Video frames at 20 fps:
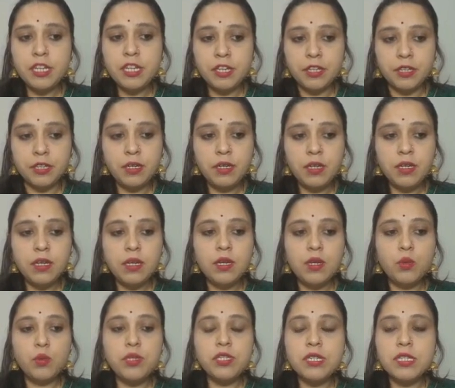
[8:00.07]
here,
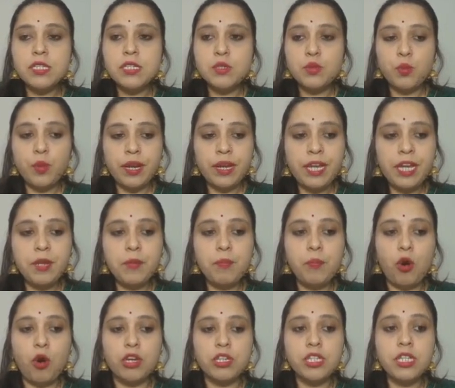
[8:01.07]
which is very
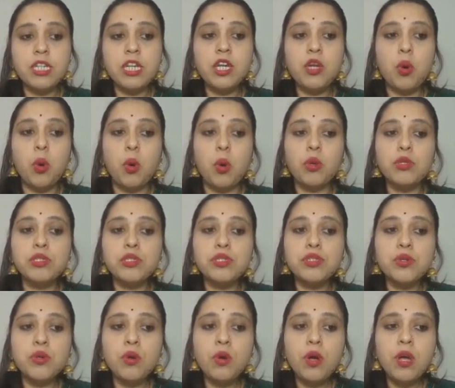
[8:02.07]
important, and
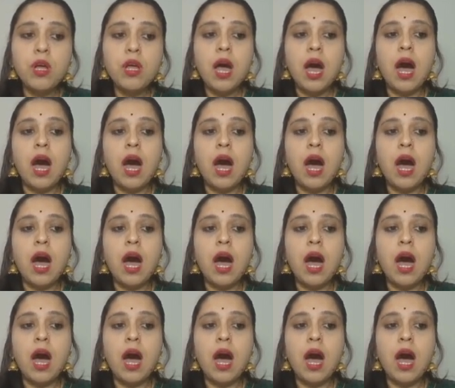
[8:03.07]
also